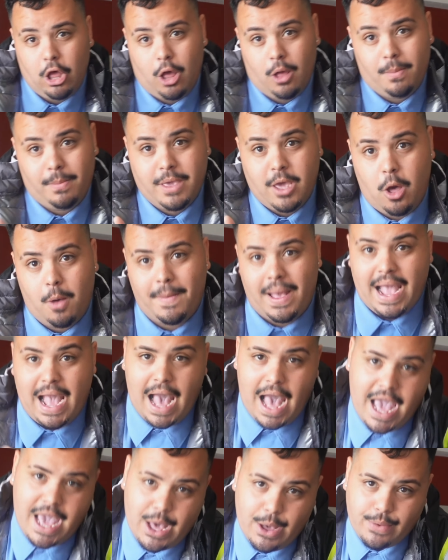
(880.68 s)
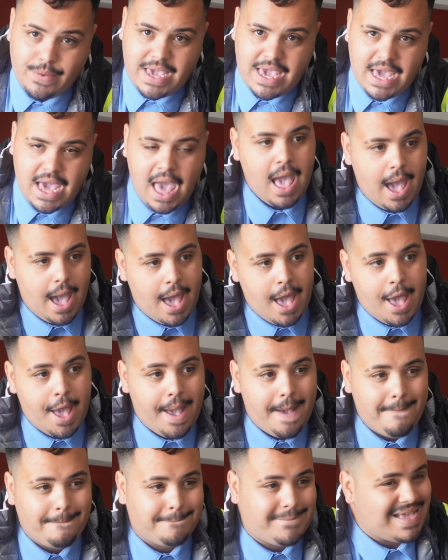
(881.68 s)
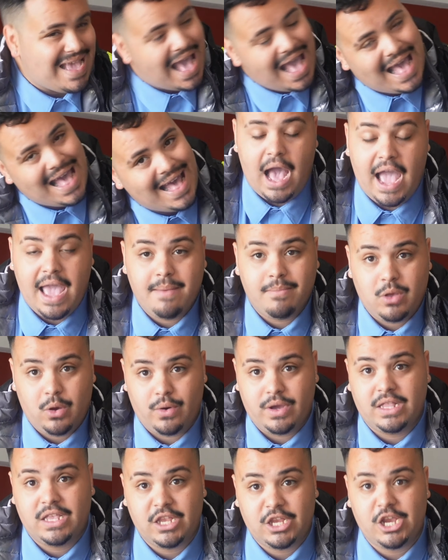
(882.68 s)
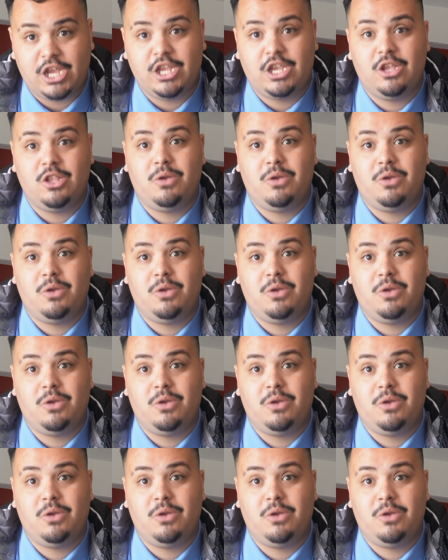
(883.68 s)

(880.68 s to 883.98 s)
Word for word: help me on my I O E. Um, but yeah, I am going to change